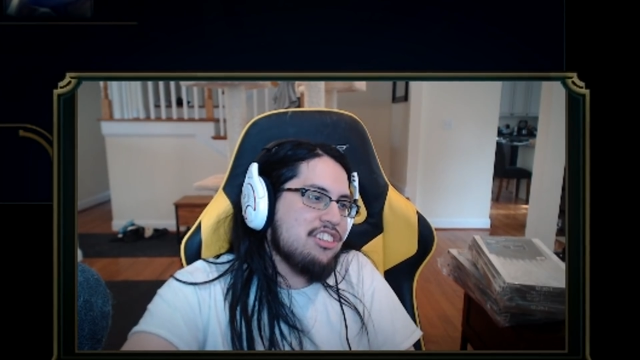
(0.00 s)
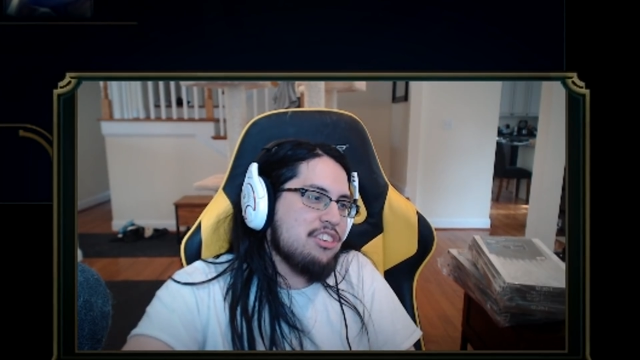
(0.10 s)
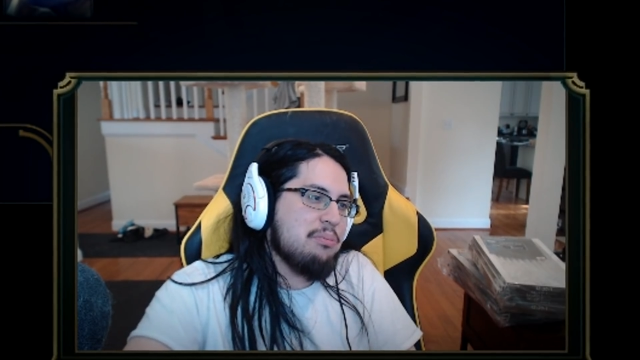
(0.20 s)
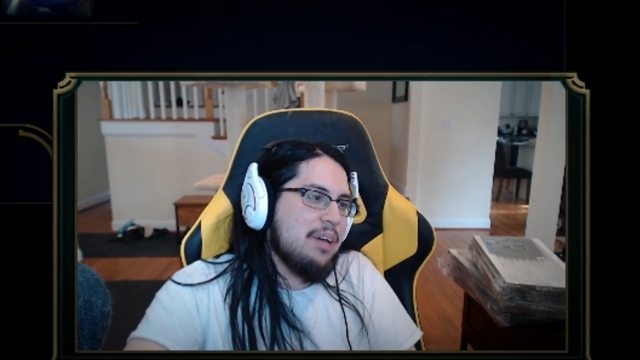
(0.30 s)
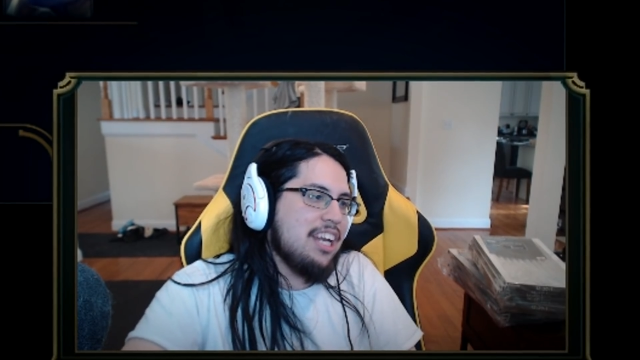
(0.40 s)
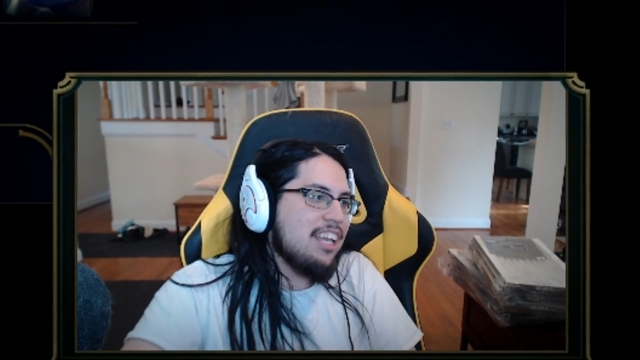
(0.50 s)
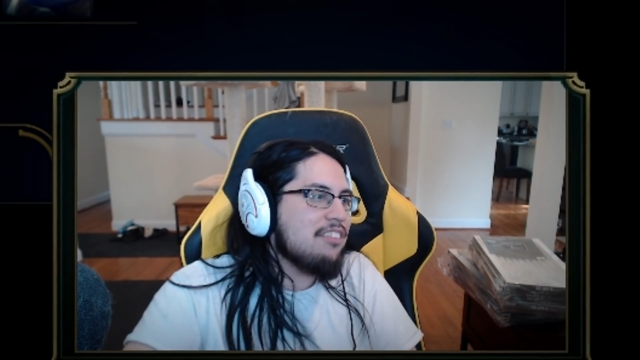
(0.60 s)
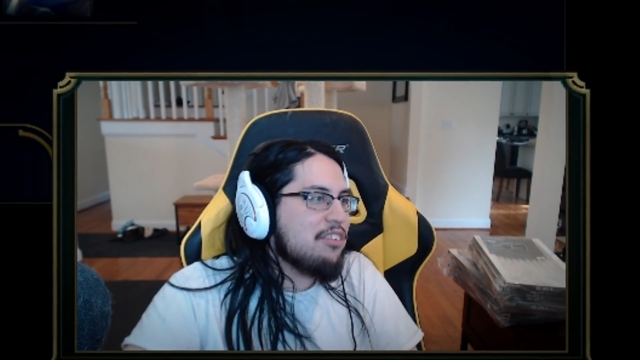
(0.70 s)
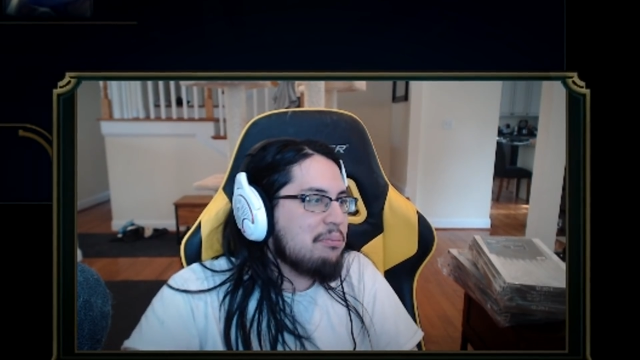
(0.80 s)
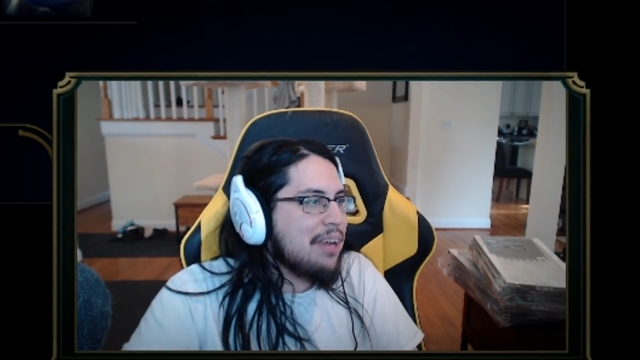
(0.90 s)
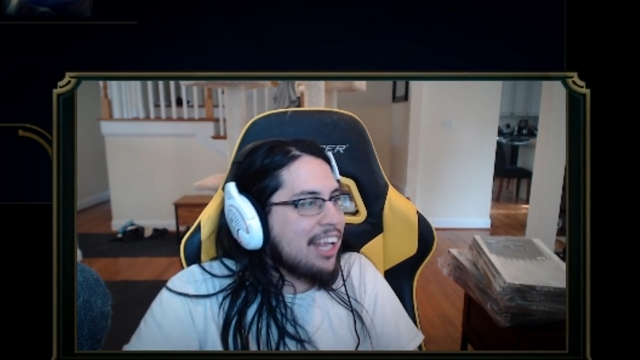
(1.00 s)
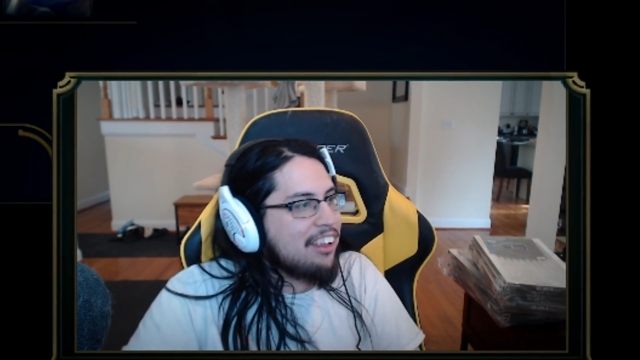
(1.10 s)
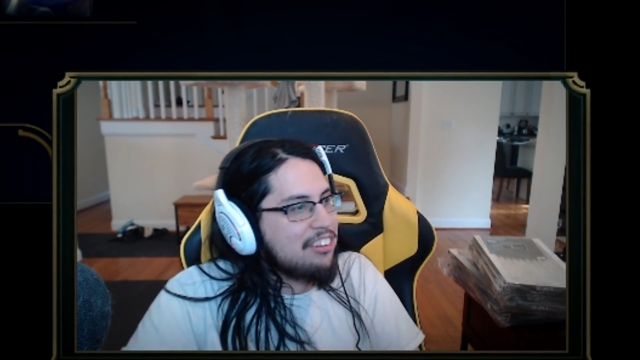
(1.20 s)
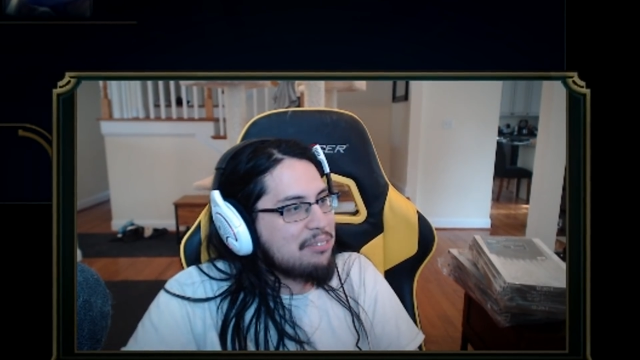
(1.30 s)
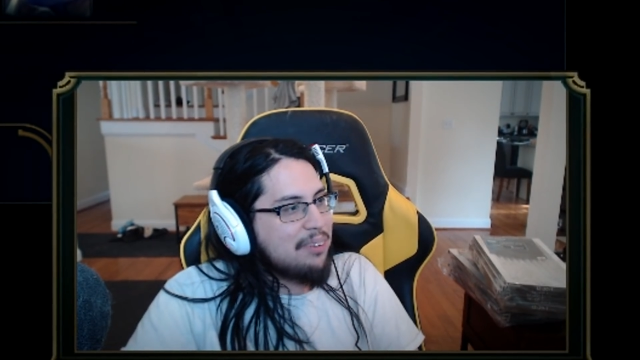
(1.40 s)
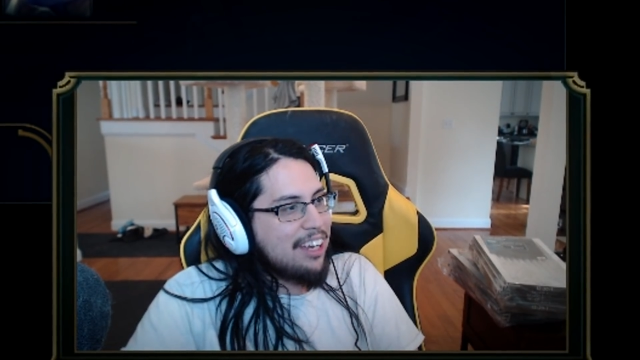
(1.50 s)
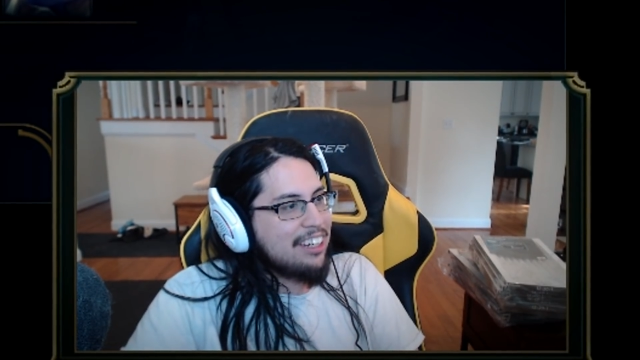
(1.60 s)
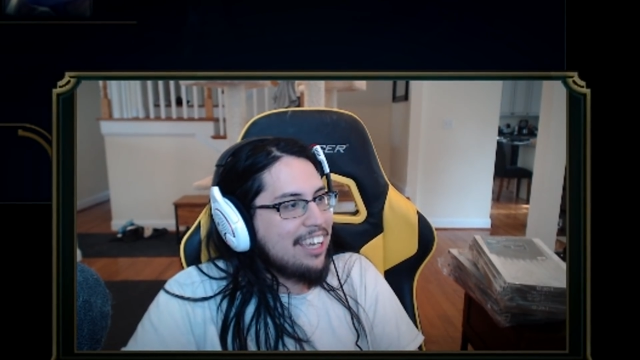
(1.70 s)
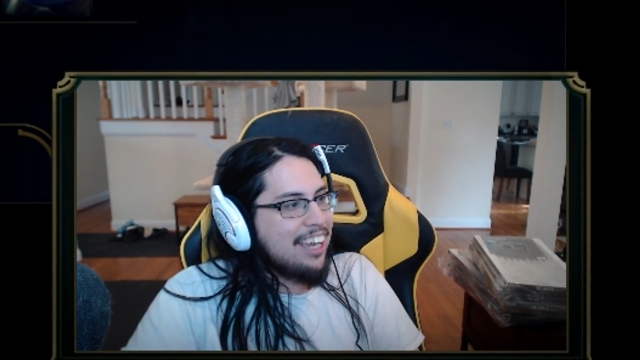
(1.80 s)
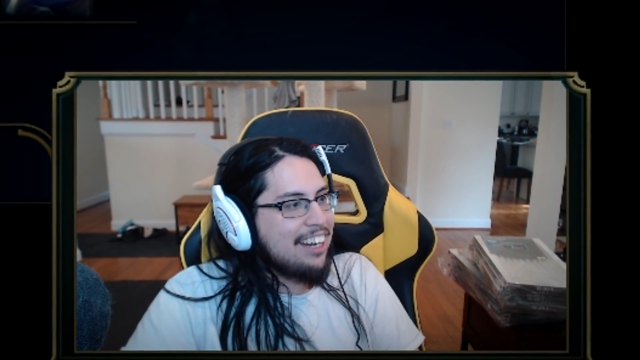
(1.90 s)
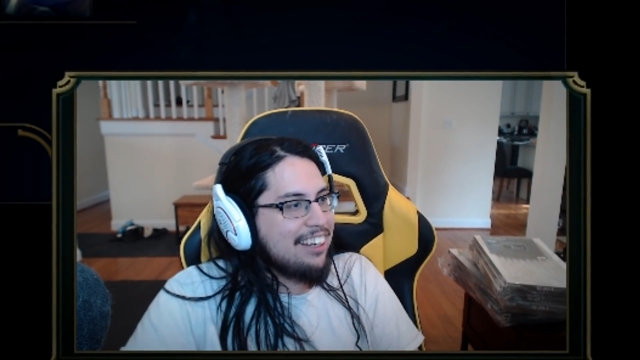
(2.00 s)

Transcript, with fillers: of money, even Malice, Mock Cat, and